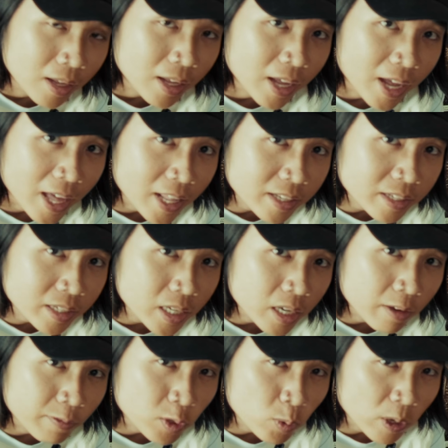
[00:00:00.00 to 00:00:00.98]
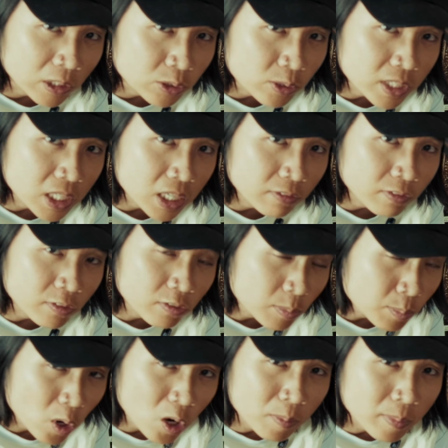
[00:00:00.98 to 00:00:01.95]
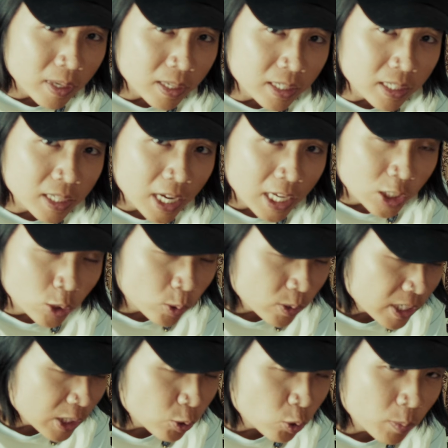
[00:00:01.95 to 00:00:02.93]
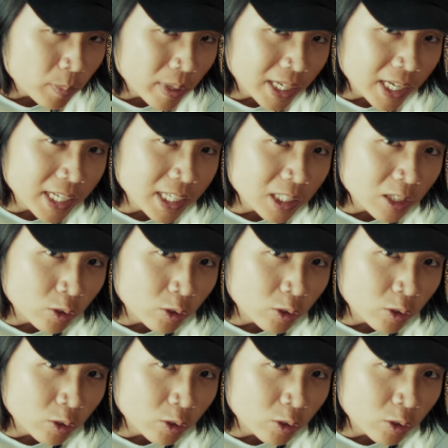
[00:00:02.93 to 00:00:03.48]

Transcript: And if you want to save even more money, switching to a mechanical